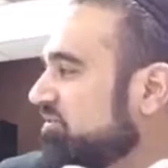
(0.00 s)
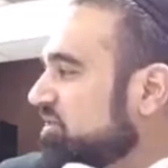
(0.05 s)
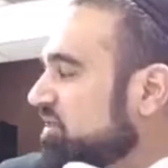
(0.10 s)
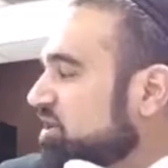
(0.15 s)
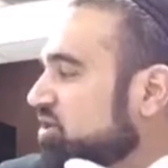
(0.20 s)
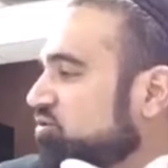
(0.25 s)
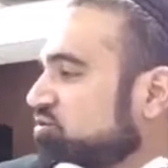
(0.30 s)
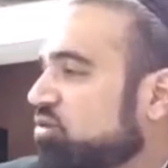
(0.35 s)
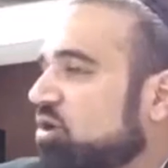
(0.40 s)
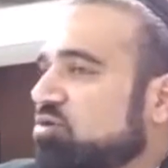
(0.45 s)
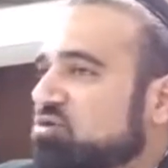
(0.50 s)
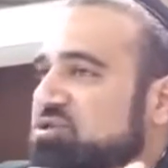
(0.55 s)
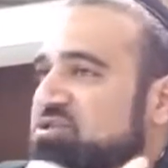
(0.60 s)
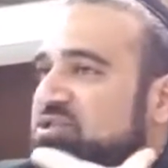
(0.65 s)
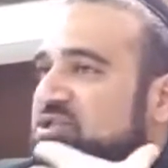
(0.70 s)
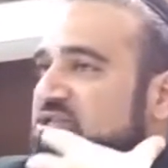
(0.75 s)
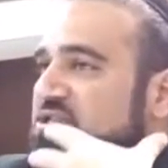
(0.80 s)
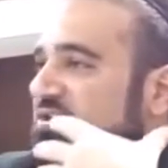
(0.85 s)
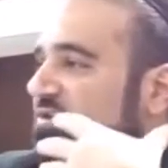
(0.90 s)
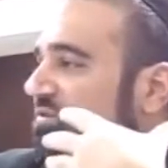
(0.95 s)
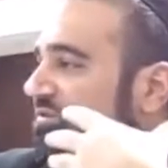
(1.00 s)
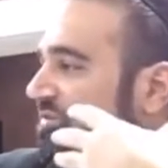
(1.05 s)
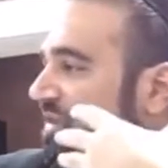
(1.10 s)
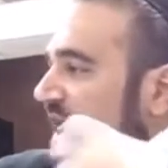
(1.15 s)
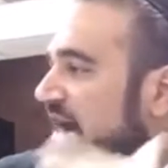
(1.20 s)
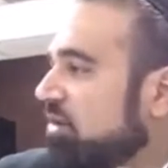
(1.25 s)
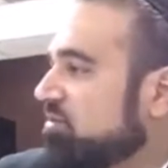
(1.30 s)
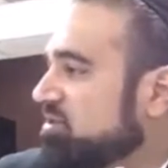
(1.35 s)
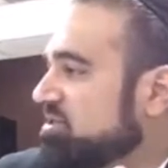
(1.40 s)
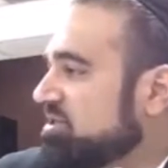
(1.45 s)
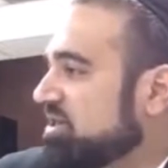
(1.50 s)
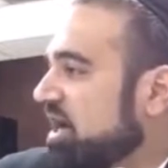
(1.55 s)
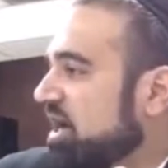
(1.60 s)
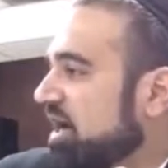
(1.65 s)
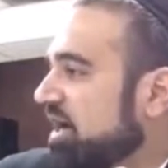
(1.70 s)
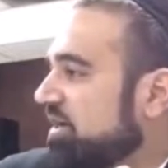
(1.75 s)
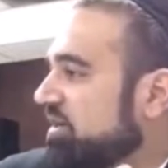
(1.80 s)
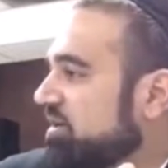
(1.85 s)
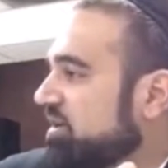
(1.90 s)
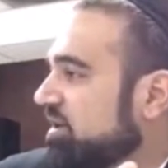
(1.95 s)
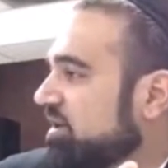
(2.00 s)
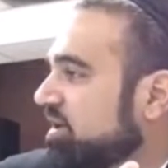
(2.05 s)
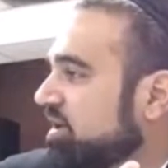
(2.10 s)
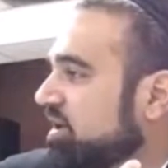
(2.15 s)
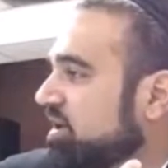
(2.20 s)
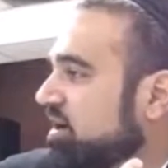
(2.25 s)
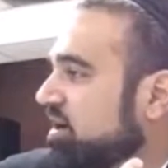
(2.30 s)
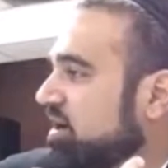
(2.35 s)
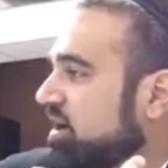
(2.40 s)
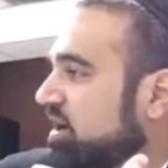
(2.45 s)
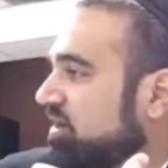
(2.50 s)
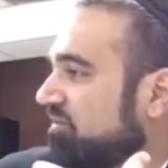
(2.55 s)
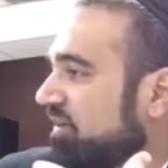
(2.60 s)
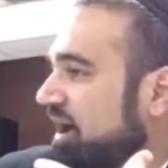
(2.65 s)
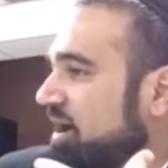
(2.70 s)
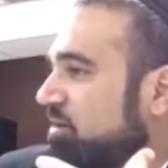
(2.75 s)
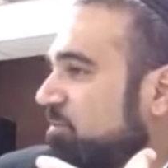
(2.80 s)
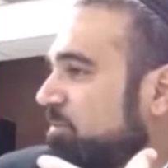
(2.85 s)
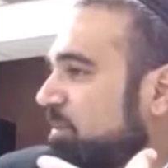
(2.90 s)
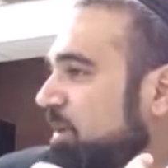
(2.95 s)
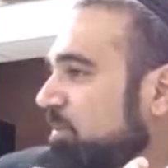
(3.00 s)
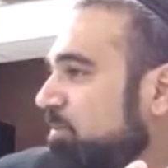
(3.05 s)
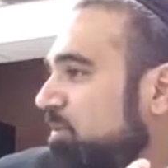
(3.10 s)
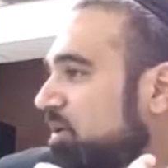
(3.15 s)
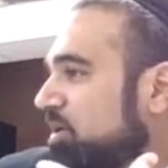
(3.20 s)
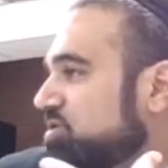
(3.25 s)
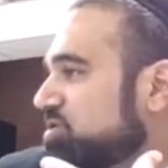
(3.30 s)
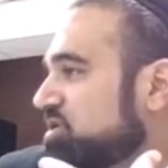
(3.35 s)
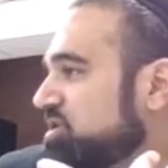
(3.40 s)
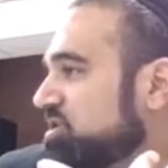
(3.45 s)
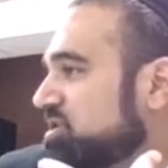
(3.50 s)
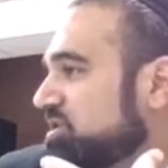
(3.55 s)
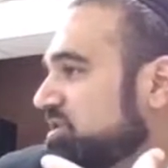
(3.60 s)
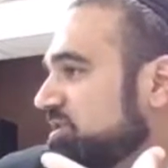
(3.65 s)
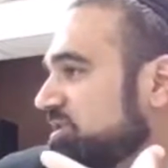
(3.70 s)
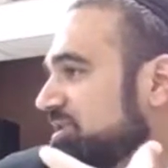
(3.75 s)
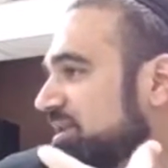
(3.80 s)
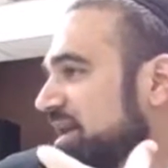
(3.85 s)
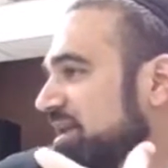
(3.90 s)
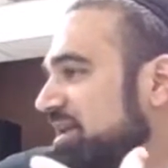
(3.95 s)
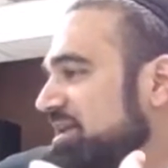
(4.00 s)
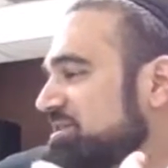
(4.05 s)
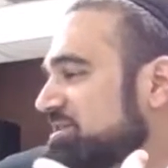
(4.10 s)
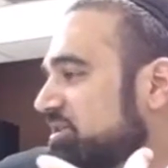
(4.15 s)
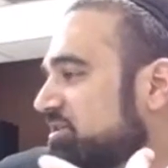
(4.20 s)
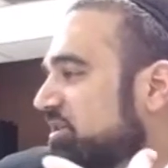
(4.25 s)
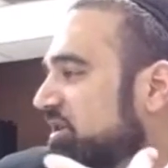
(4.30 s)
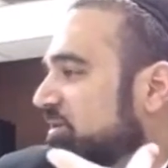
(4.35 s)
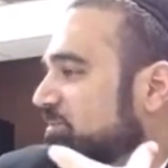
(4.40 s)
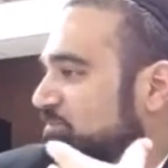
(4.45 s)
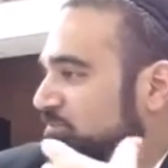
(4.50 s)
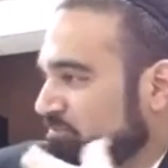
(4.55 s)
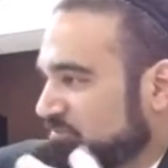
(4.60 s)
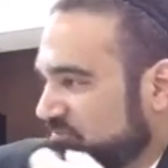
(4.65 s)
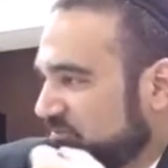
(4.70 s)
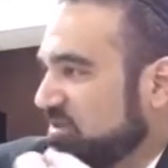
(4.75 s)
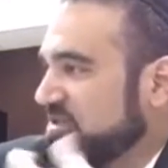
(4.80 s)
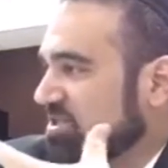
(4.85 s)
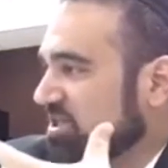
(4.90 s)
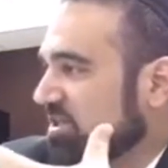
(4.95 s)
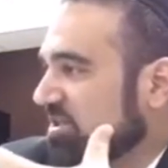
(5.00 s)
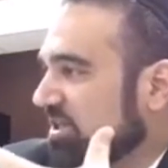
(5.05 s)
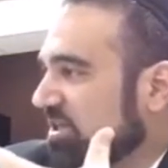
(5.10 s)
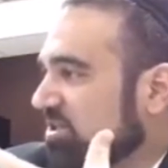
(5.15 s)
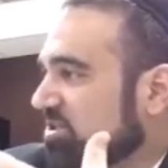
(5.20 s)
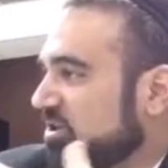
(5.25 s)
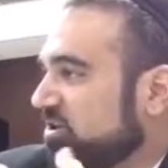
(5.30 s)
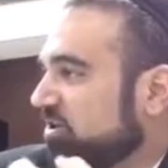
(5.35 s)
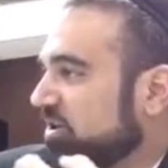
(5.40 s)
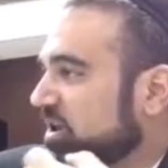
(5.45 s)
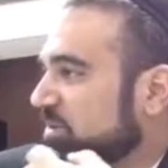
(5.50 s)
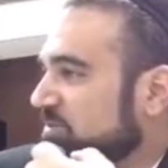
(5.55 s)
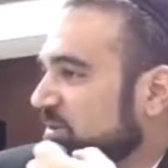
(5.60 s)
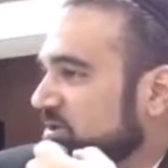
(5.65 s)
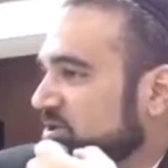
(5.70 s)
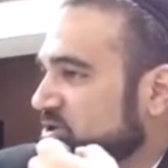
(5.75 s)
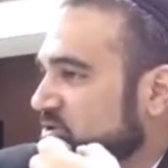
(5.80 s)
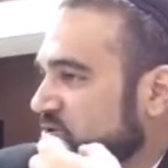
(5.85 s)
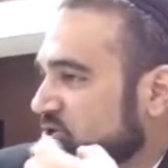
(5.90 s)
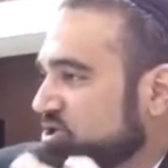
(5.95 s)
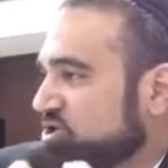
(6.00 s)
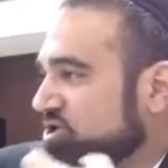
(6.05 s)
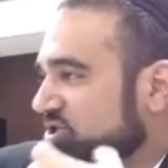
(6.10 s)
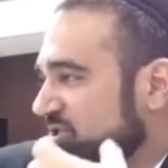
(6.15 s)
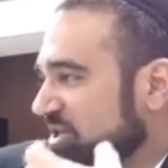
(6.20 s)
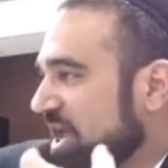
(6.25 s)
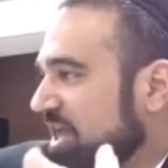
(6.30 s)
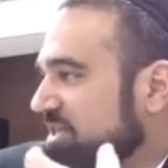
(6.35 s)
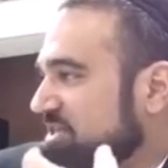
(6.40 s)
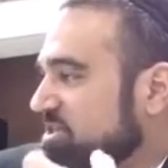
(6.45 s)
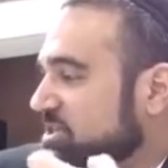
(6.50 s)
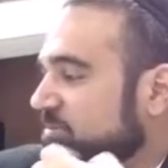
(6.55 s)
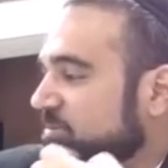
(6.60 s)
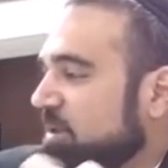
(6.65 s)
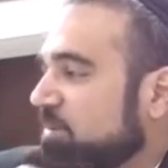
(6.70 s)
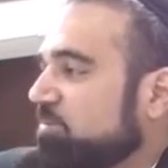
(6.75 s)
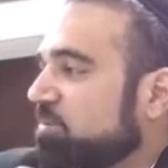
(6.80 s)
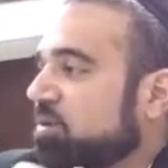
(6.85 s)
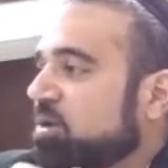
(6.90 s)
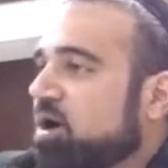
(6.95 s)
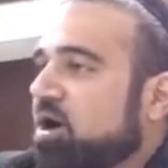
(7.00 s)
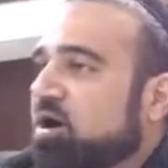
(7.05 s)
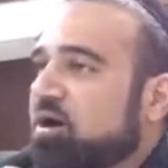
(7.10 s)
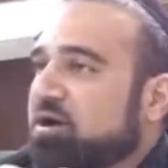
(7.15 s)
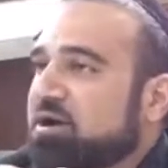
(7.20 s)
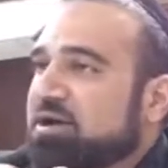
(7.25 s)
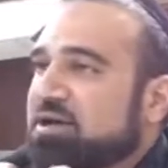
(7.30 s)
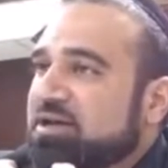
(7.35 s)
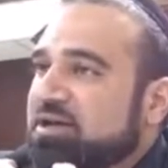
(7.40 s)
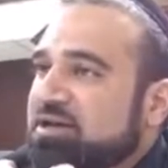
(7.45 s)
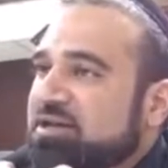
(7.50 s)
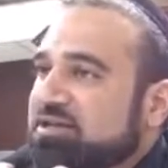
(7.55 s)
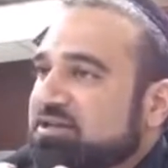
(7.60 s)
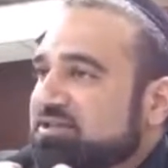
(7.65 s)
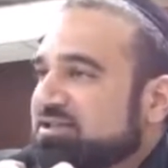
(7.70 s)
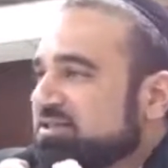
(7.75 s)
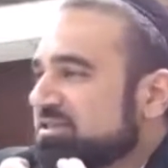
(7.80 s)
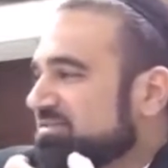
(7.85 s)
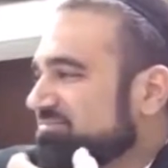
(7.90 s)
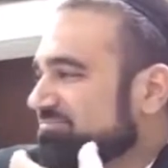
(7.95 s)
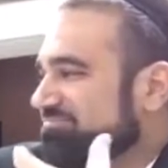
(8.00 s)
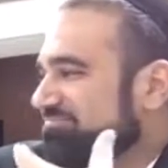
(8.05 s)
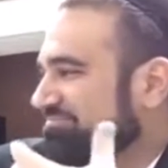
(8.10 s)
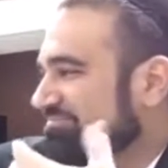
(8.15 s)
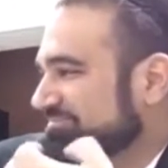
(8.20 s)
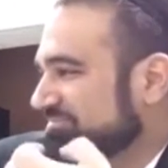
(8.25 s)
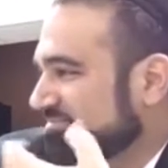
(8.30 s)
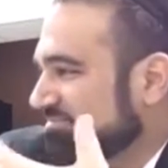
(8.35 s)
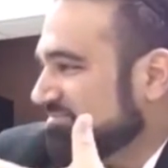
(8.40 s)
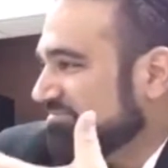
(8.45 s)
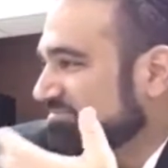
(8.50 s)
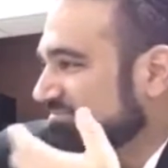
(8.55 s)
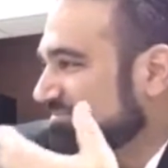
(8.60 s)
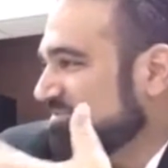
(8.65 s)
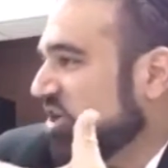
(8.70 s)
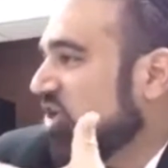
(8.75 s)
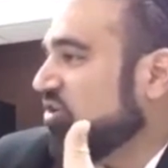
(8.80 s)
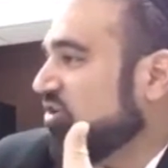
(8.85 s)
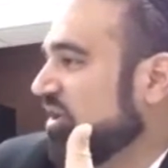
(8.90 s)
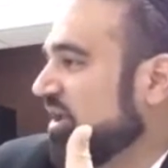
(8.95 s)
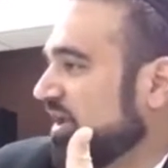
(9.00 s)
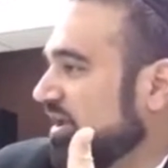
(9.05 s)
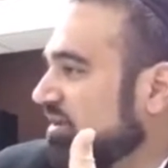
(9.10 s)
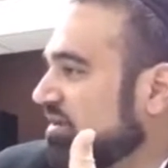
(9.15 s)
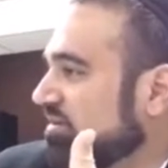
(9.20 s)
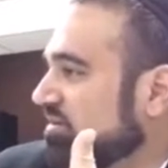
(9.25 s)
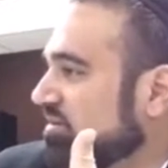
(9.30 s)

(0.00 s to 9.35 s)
of the grossness of the outside, of how people are just, not necessarily physically dirty, but you just sense that people are just dirty.